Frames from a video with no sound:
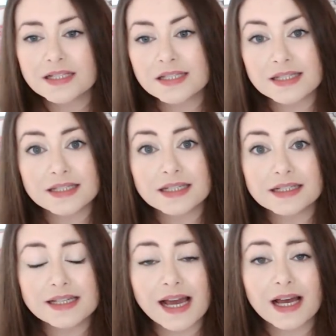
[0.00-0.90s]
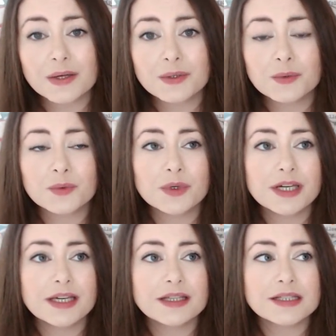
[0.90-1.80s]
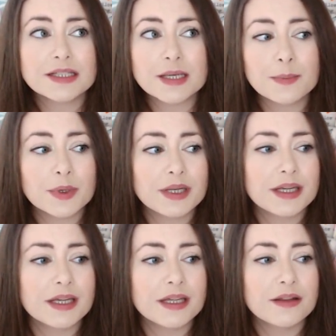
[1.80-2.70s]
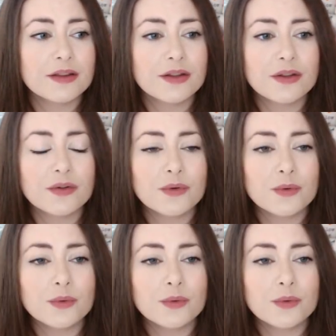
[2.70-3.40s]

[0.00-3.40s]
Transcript: sitting down with somebody that you